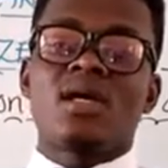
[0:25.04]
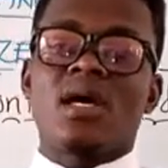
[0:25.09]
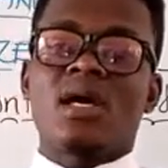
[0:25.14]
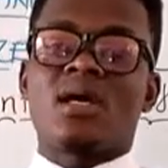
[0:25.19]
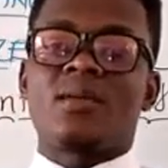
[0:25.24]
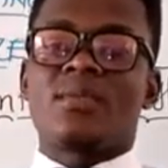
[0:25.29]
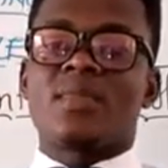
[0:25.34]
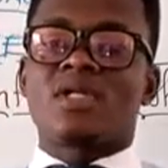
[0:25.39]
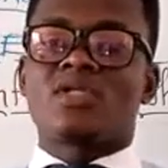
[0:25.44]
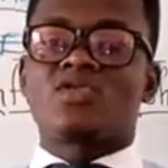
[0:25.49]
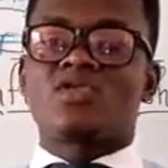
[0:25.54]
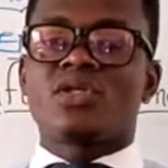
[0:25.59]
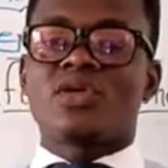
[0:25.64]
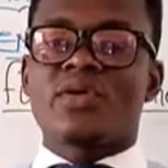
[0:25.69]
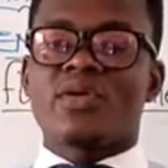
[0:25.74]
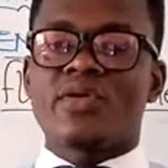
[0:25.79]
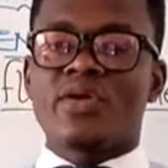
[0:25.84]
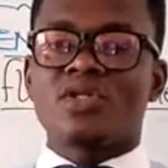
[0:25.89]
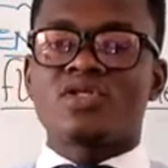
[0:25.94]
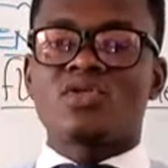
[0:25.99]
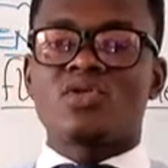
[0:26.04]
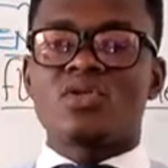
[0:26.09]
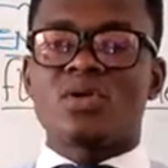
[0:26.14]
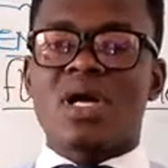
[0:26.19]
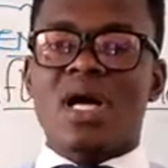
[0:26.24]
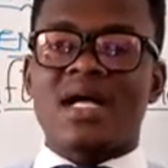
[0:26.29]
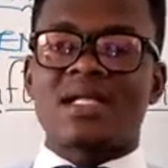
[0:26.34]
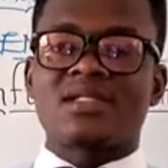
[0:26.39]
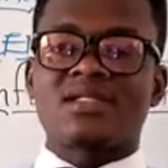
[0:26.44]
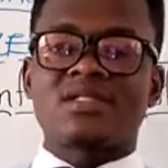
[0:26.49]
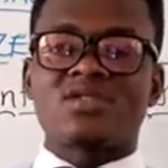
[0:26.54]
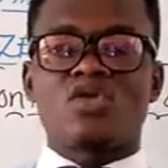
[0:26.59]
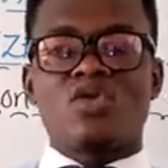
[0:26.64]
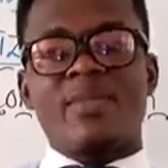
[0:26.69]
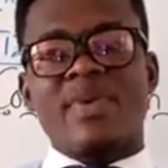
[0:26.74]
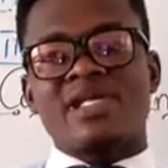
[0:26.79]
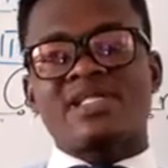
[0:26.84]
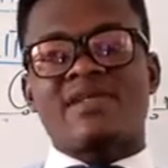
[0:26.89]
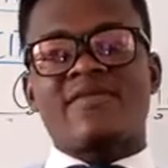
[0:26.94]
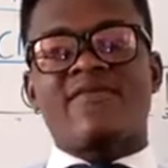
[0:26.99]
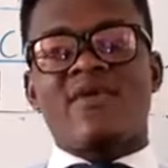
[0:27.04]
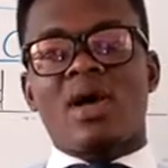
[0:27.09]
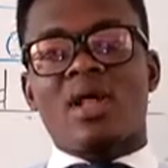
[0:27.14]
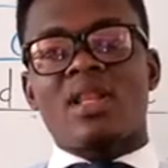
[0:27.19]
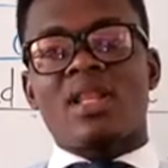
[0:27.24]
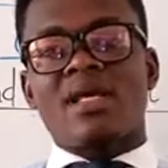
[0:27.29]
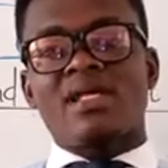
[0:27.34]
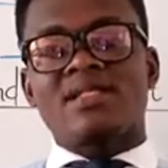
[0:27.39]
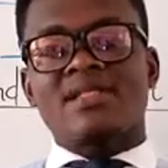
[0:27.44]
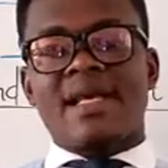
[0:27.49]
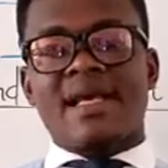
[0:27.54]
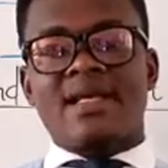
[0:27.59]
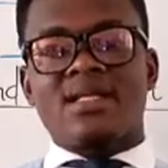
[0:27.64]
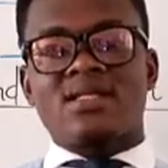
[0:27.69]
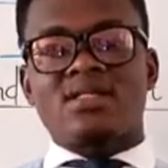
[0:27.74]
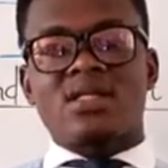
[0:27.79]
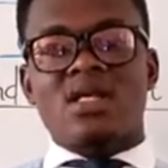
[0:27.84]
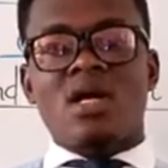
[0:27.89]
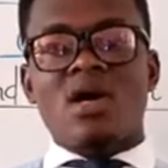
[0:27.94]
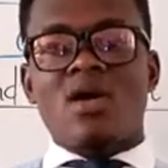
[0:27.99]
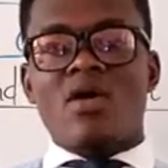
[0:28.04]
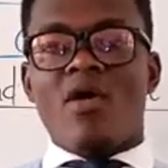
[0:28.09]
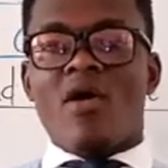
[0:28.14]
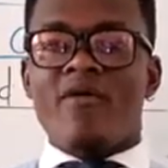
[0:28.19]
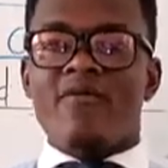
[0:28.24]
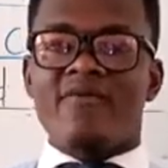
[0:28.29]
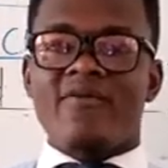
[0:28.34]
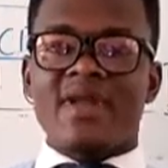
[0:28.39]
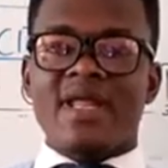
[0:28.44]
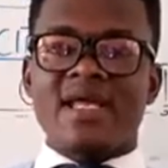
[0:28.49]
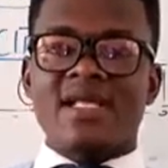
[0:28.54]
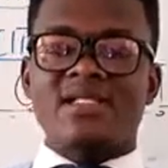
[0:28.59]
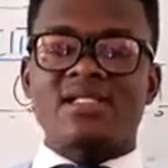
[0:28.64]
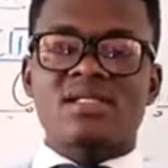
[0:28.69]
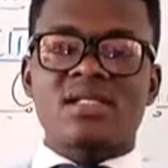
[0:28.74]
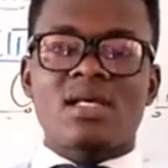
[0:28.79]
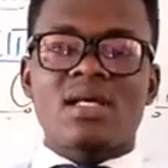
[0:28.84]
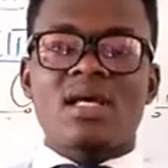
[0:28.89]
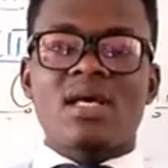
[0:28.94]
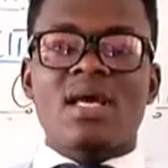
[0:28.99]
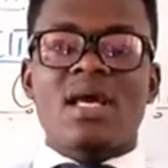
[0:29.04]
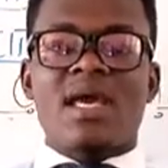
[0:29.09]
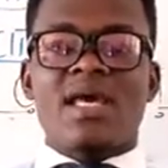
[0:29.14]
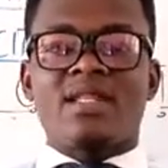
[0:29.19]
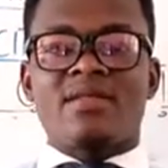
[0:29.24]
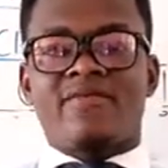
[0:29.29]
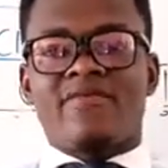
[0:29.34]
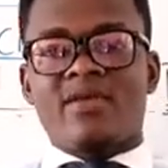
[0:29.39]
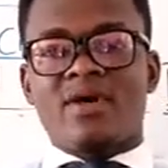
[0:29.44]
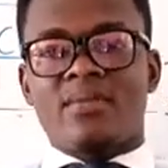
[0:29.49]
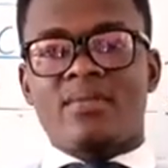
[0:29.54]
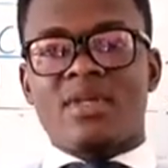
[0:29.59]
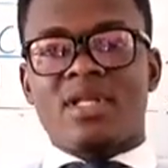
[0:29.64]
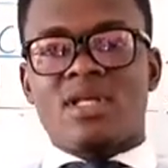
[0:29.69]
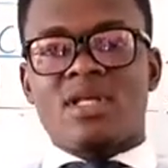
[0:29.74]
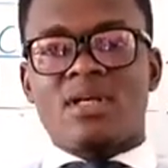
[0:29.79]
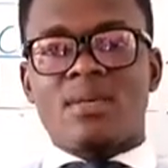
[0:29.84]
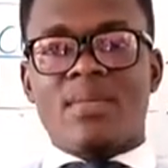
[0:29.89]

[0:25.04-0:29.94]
But today we're going to look at domestic violence and conflicts in the family.